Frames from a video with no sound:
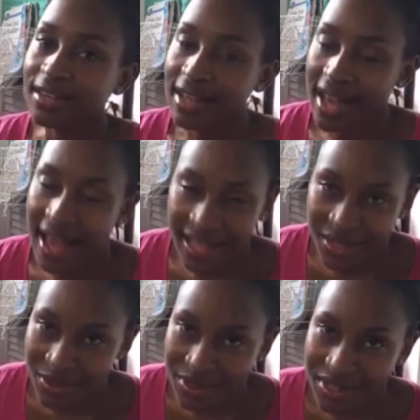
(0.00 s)
I
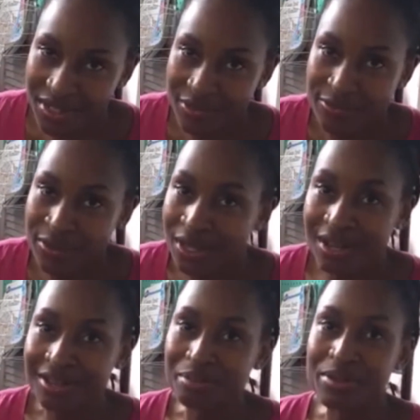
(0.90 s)
use
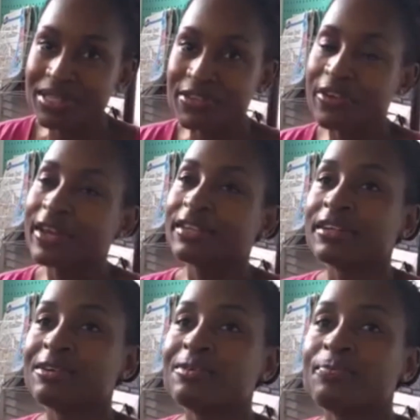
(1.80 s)
full-on butter right
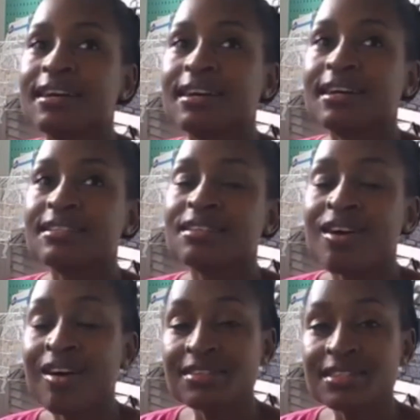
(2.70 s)
now. It's
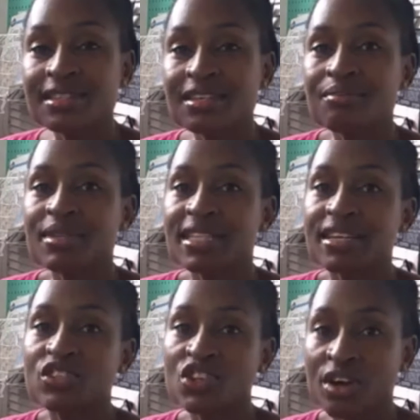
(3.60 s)
costly, but I
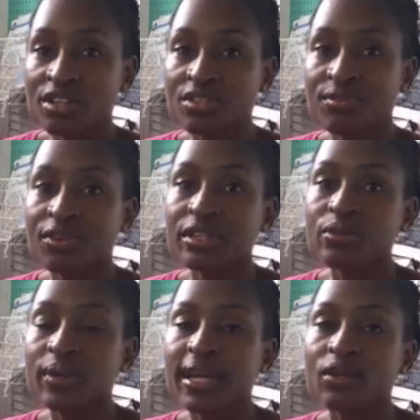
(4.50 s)
charge for it when
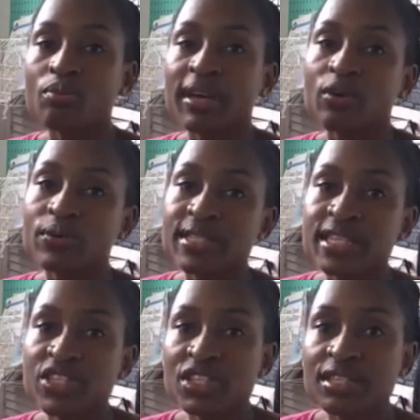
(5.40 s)
I do my
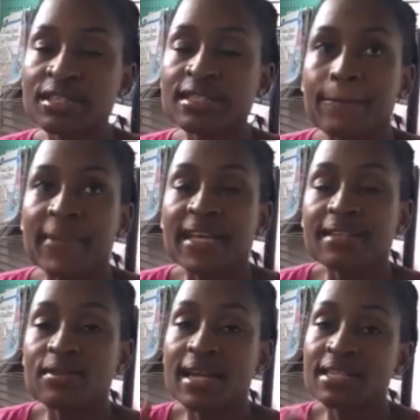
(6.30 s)
quotations. So
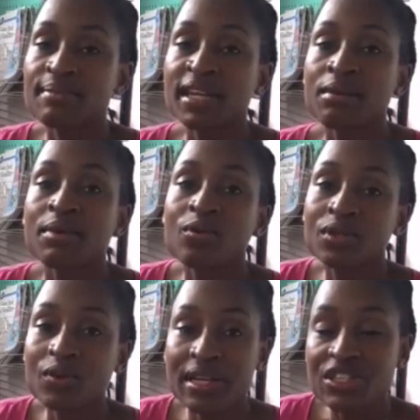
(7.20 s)
that's my number one
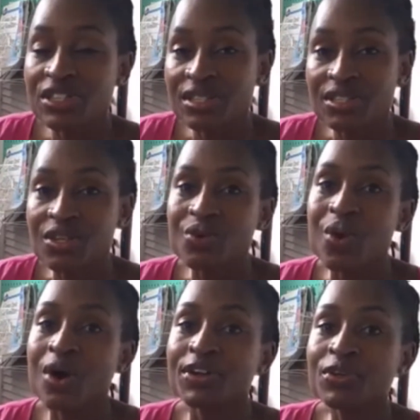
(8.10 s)
question to you.
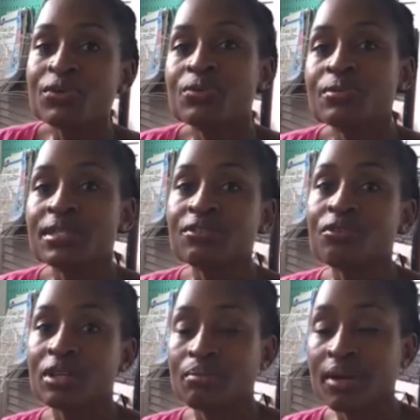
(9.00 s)
Are you using
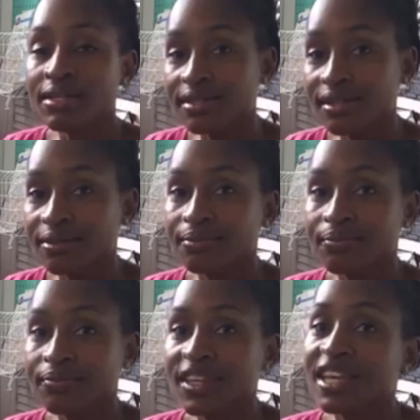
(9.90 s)
real butter?
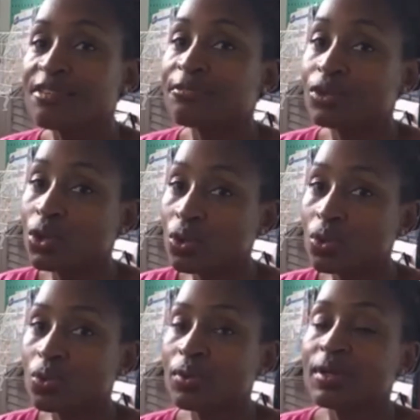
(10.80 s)
If no,
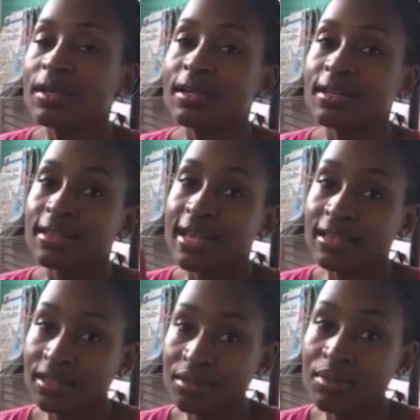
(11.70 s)
that
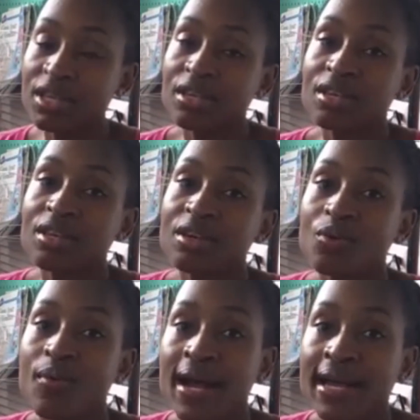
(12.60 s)
could be
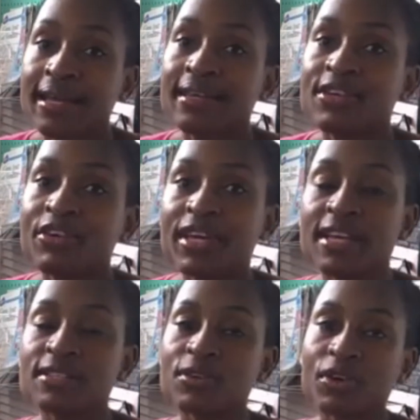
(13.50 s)
why your
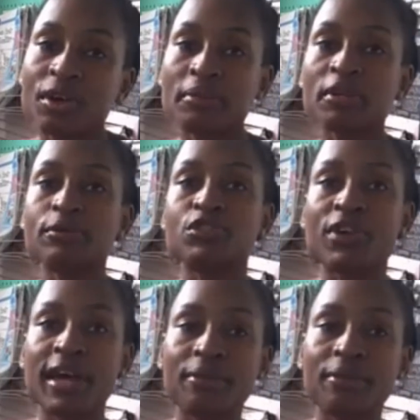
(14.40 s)
cakes are coming out dry.